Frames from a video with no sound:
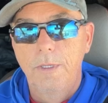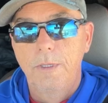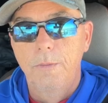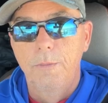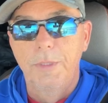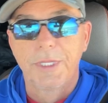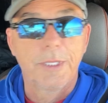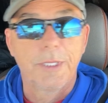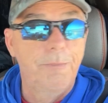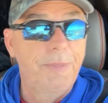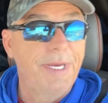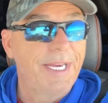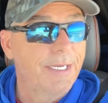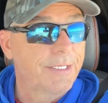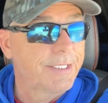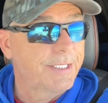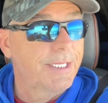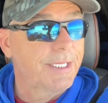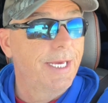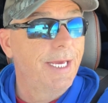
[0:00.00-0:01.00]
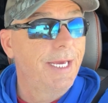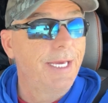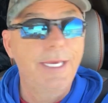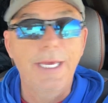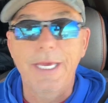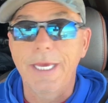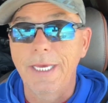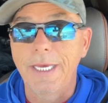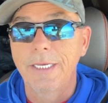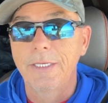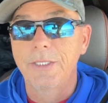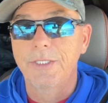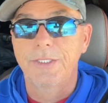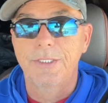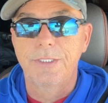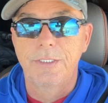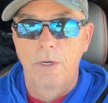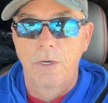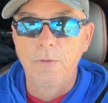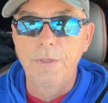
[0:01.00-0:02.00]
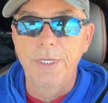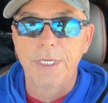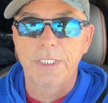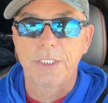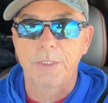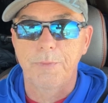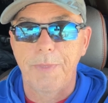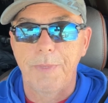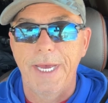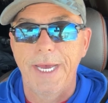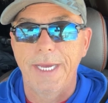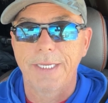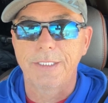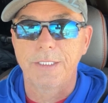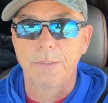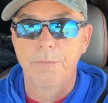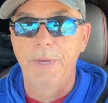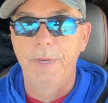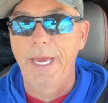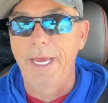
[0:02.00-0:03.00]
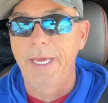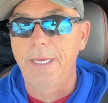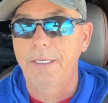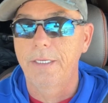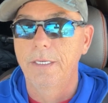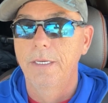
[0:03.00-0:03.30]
But the biggest thing is, don't expect to make